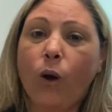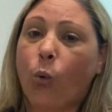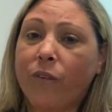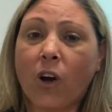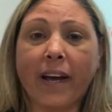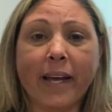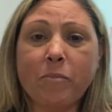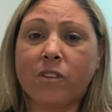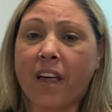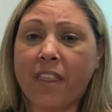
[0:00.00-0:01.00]
We've got heaps
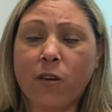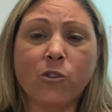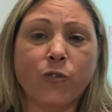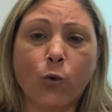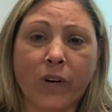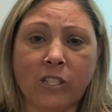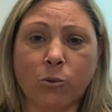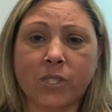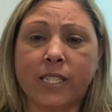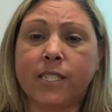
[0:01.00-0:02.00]
of other useful
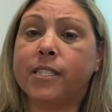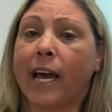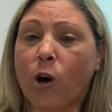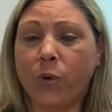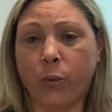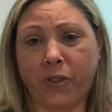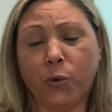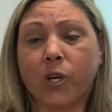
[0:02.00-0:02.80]
resources to help you with your